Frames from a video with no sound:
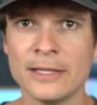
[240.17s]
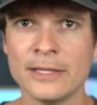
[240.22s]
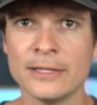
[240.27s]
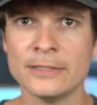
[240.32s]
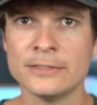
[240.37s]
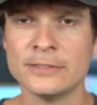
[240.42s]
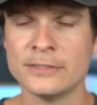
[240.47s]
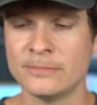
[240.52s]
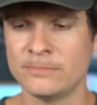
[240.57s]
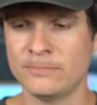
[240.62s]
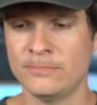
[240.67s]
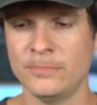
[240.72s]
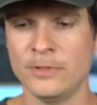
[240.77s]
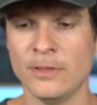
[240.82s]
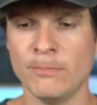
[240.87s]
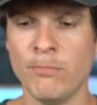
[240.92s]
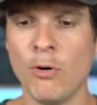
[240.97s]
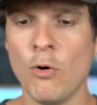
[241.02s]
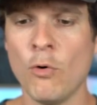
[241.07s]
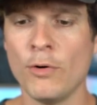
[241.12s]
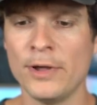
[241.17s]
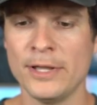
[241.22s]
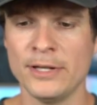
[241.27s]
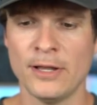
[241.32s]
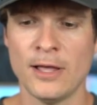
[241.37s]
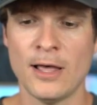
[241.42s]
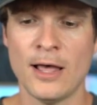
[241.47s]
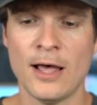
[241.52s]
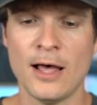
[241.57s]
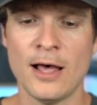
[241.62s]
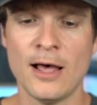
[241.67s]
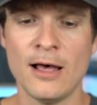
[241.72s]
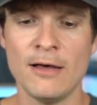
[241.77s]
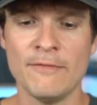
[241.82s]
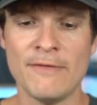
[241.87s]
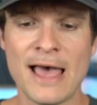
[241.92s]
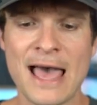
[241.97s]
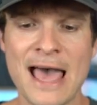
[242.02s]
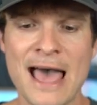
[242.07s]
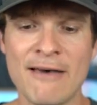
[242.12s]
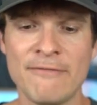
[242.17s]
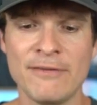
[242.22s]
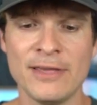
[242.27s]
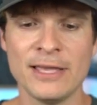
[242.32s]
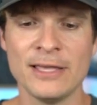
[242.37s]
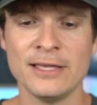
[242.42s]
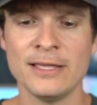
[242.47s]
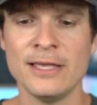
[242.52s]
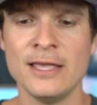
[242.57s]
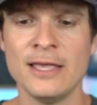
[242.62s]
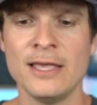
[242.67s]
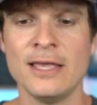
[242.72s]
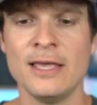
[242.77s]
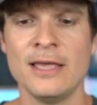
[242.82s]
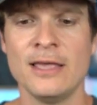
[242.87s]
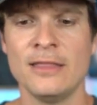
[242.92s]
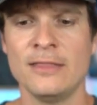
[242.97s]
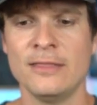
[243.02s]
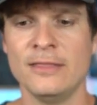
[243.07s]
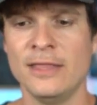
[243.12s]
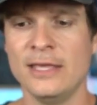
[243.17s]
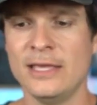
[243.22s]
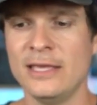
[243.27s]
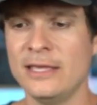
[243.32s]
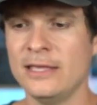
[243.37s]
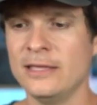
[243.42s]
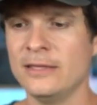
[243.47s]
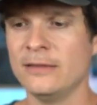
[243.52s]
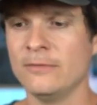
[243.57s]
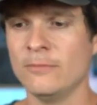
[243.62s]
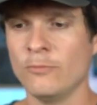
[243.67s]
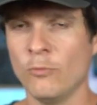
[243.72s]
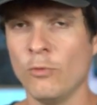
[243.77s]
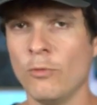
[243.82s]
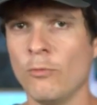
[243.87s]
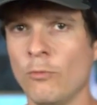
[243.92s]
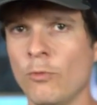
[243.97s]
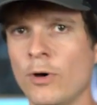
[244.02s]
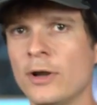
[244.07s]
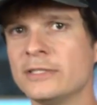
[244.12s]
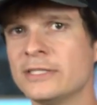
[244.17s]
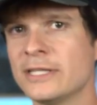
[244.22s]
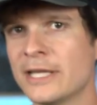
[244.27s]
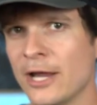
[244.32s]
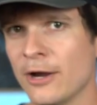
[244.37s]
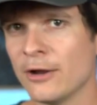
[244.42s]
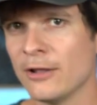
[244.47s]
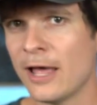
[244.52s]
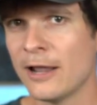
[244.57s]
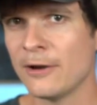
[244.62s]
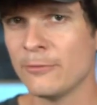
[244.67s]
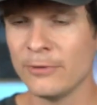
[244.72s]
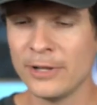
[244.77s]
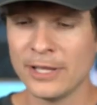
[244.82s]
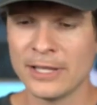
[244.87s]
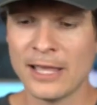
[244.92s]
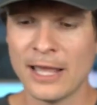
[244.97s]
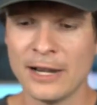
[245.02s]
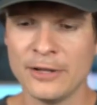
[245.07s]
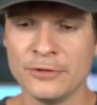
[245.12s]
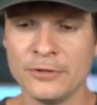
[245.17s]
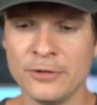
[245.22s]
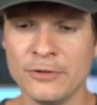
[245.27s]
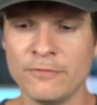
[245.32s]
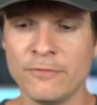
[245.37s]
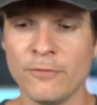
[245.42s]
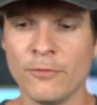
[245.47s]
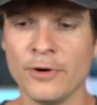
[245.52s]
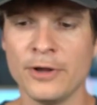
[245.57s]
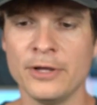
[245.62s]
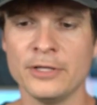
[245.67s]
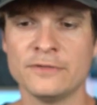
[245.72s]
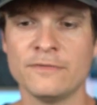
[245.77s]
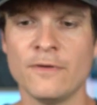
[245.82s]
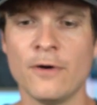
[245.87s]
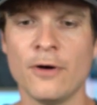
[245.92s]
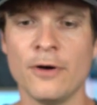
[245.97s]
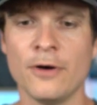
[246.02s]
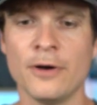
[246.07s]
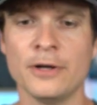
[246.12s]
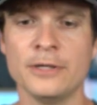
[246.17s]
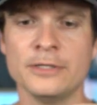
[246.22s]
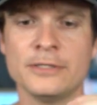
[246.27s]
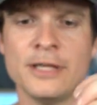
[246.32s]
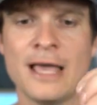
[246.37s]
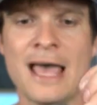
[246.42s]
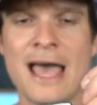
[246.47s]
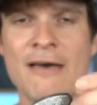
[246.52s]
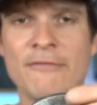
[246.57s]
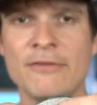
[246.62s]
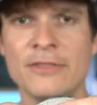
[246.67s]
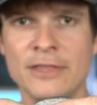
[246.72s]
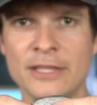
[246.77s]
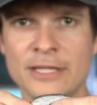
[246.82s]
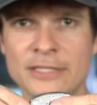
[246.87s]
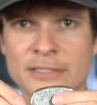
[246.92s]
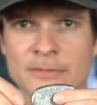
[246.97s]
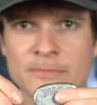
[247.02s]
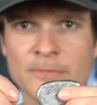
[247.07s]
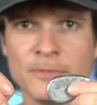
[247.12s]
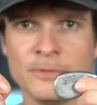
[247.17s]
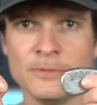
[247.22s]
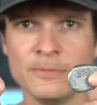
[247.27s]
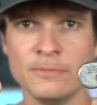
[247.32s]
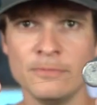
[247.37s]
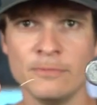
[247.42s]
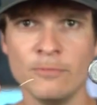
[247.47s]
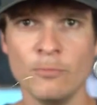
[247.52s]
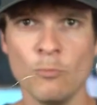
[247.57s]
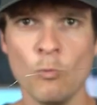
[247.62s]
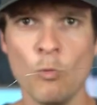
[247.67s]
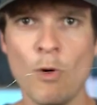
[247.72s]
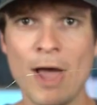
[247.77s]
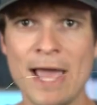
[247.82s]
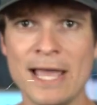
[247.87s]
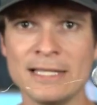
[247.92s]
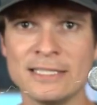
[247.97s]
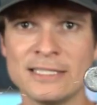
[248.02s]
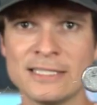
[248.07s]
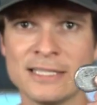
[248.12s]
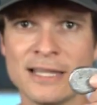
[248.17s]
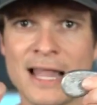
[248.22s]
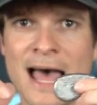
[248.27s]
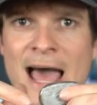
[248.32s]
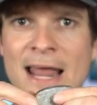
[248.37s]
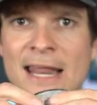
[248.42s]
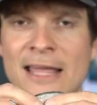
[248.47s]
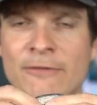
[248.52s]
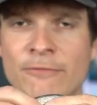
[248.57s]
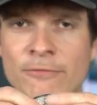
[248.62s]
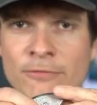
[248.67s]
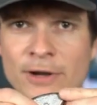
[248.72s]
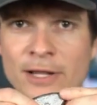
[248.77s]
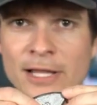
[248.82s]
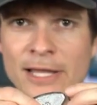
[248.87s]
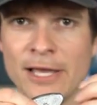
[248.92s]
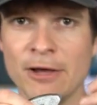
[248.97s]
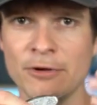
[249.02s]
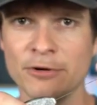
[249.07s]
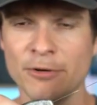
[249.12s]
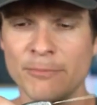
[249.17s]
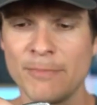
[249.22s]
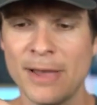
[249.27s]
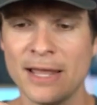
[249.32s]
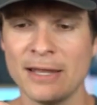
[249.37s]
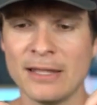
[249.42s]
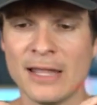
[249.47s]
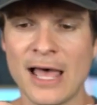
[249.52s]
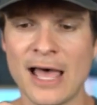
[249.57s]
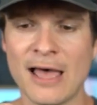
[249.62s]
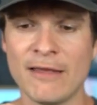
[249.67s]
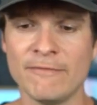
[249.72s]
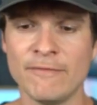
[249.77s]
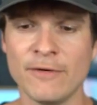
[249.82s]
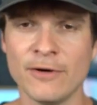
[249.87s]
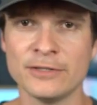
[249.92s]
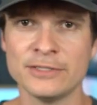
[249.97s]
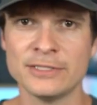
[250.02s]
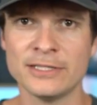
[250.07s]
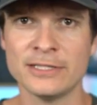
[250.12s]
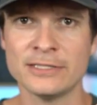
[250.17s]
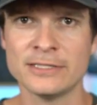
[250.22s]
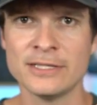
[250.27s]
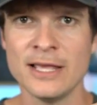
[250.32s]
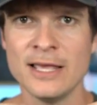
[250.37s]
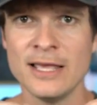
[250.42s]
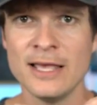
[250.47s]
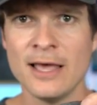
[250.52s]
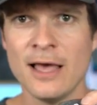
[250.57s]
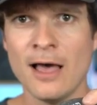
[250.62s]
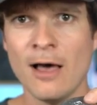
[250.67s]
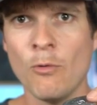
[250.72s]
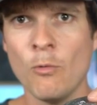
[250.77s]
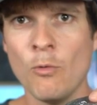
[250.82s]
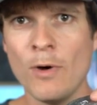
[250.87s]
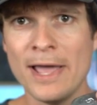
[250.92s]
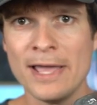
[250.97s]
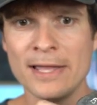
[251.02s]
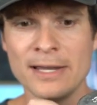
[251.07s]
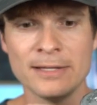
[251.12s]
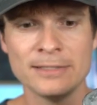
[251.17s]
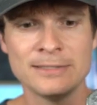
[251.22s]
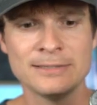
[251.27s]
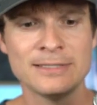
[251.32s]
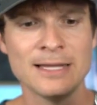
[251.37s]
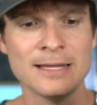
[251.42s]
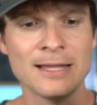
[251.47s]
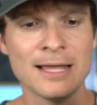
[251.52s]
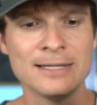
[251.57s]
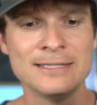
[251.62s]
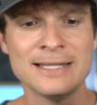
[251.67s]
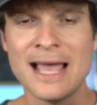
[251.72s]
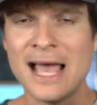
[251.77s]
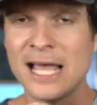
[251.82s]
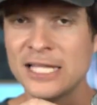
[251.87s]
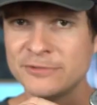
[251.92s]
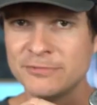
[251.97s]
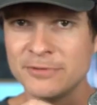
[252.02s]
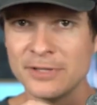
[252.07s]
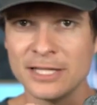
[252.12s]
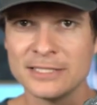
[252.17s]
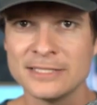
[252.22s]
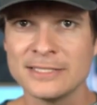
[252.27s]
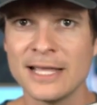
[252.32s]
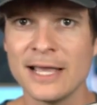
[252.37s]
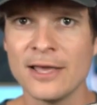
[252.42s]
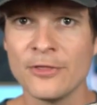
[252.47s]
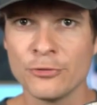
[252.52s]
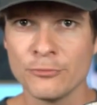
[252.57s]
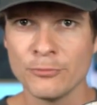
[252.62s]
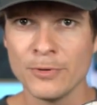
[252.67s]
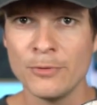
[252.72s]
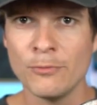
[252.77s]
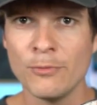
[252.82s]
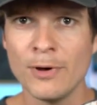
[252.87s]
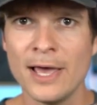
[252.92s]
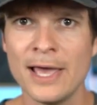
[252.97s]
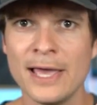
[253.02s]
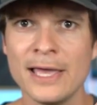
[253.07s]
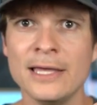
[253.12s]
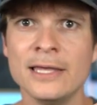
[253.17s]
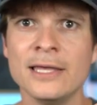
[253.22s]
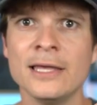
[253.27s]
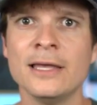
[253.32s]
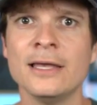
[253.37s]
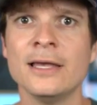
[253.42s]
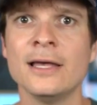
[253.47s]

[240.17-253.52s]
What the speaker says: is the point of having what does the Carolina rig kind of do for you as far as having this weight sliding freely on your main line versus a weight attached with, let's say, a 3-way